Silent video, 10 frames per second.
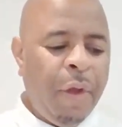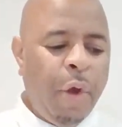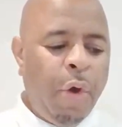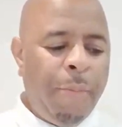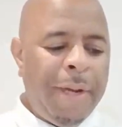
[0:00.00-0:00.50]

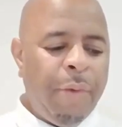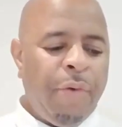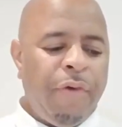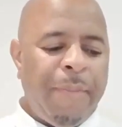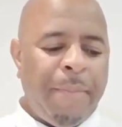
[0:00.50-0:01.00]
who many will
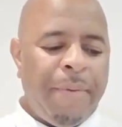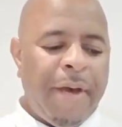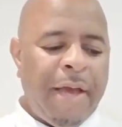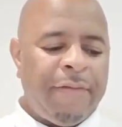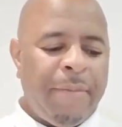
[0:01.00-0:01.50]
remember
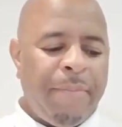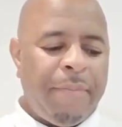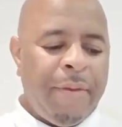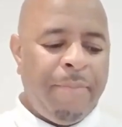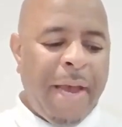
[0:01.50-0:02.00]
as
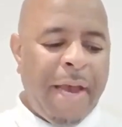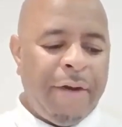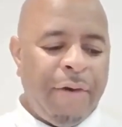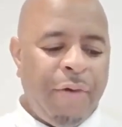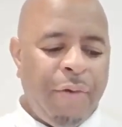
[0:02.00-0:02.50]
the
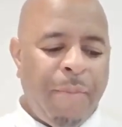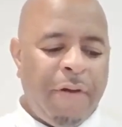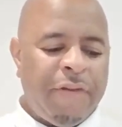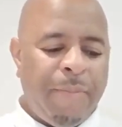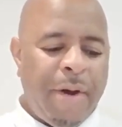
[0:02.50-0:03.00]
man who
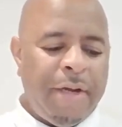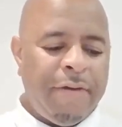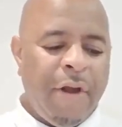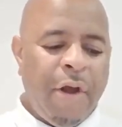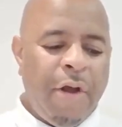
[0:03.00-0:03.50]

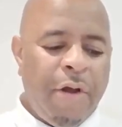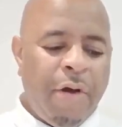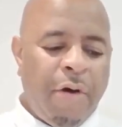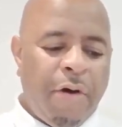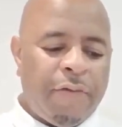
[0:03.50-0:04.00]
masterminded
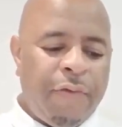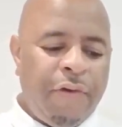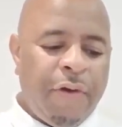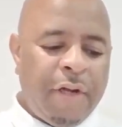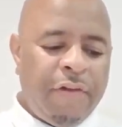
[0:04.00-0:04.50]
Oxford
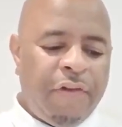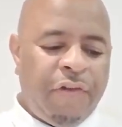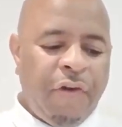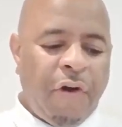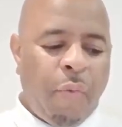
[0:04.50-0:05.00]
United's
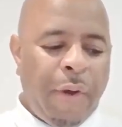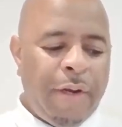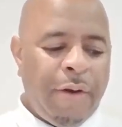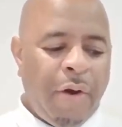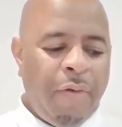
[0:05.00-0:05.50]
shock
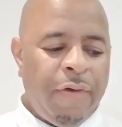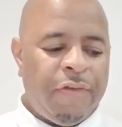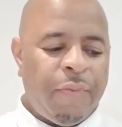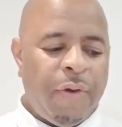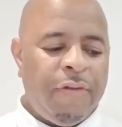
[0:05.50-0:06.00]
win over
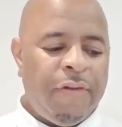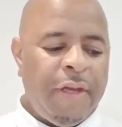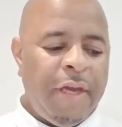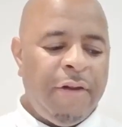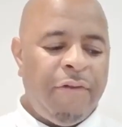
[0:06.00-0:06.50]

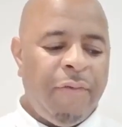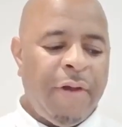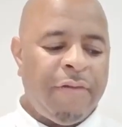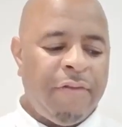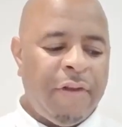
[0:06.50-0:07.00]
Swansea in
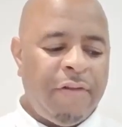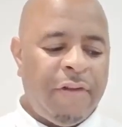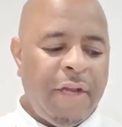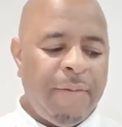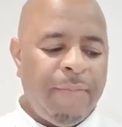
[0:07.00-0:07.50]

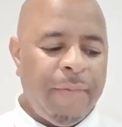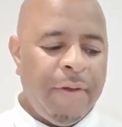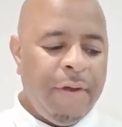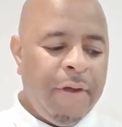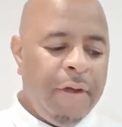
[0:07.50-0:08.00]
2016.
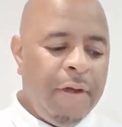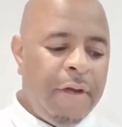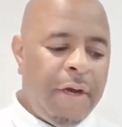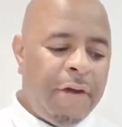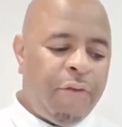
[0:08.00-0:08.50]

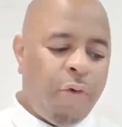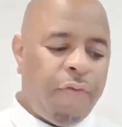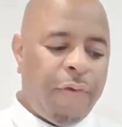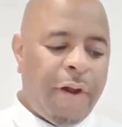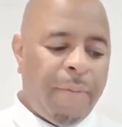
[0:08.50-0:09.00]
Talks
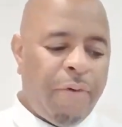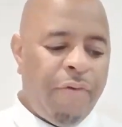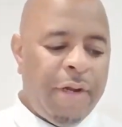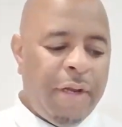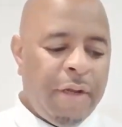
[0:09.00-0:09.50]
for the club are
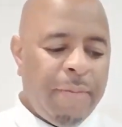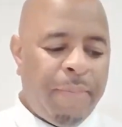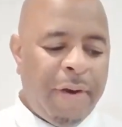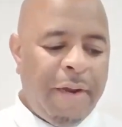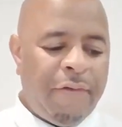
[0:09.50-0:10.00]
already
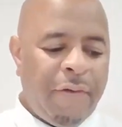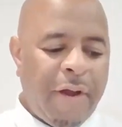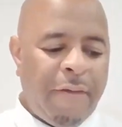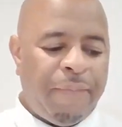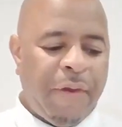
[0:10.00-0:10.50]
believed to
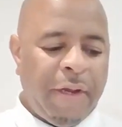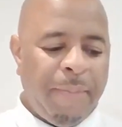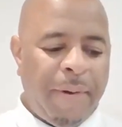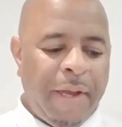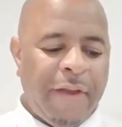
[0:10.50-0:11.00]
have taken
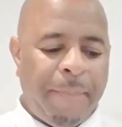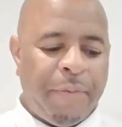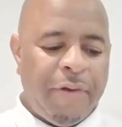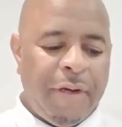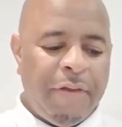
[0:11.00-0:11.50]
place.
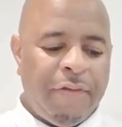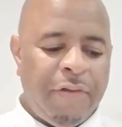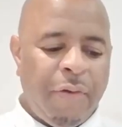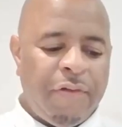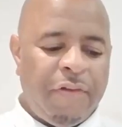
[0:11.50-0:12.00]
Appleton is
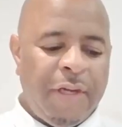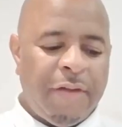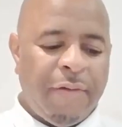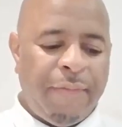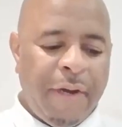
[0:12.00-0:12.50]
not seen
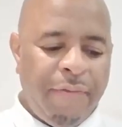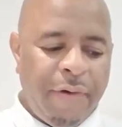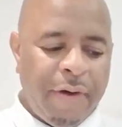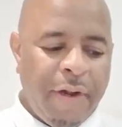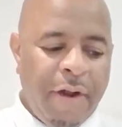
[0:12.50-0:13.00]
as a
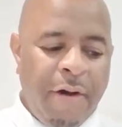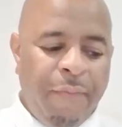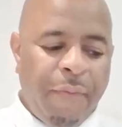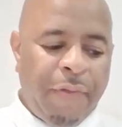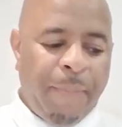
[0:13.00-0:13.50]
favourite
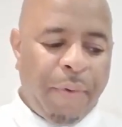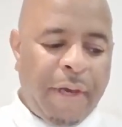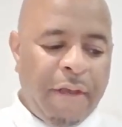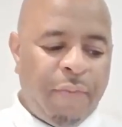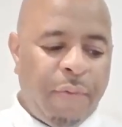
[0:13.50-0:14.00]
with the
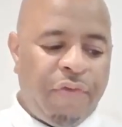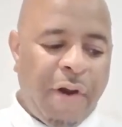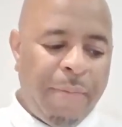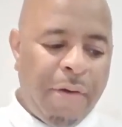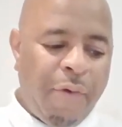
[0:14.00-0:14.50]
bookies, with
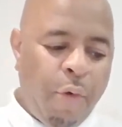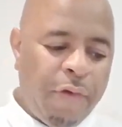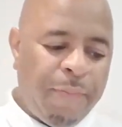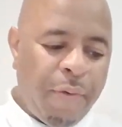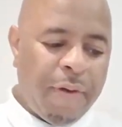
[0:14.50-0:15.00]
Tranmere
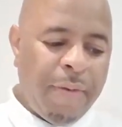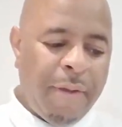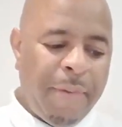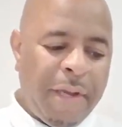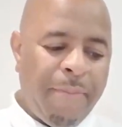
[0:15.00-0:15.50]
Rovers book
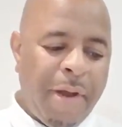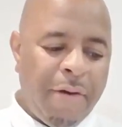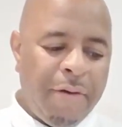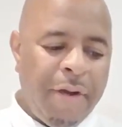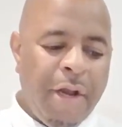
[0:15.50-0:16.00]
Mickey
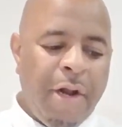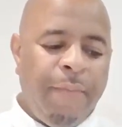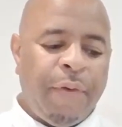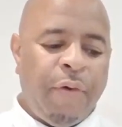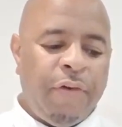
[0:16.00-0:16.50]
Mellon
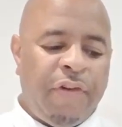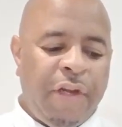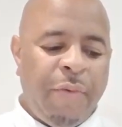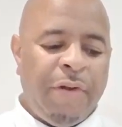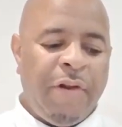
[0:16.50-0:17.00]

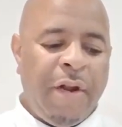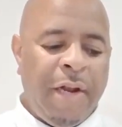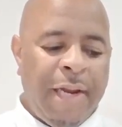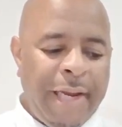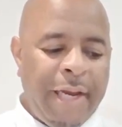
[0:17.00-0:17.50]
continuing to
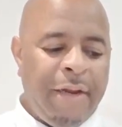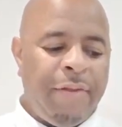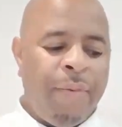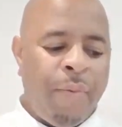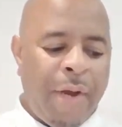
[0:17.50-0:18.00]
lead
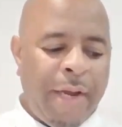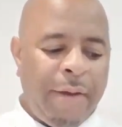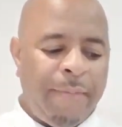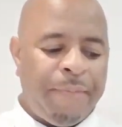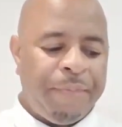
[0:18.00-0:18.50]
the way.
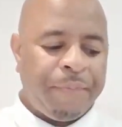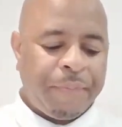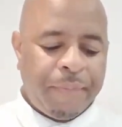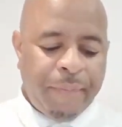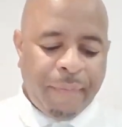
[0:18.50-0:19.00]

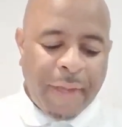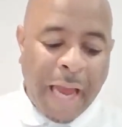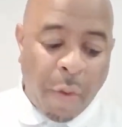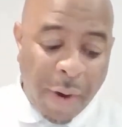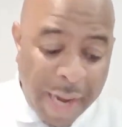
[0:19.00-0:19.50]

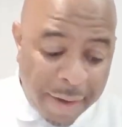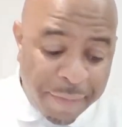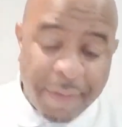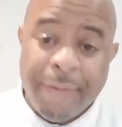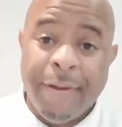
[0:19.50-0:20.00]

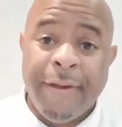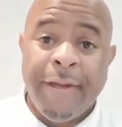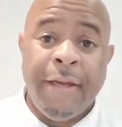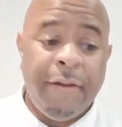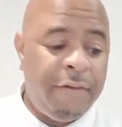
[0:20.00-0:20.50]
However,
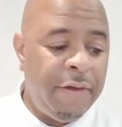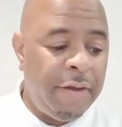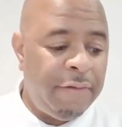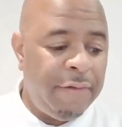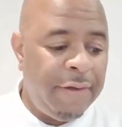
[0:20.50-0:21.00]
it
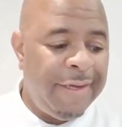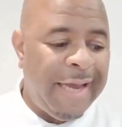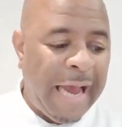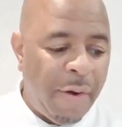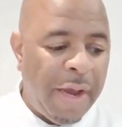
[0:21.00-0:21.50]
says,
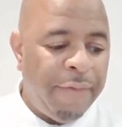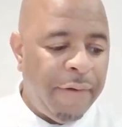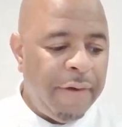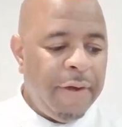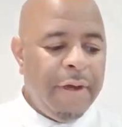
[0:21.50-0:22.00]
the